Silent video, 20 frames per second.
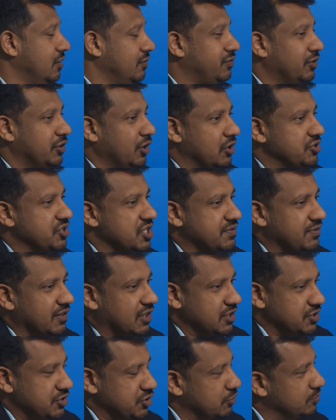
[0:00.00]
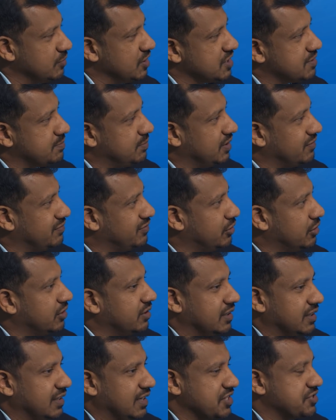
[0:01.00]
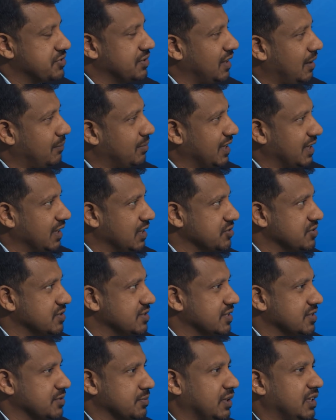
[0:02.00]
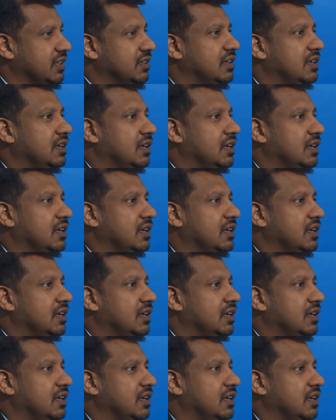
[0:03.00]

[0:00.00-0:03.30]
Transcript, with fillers: for not just for consumers but for industrial applications as well.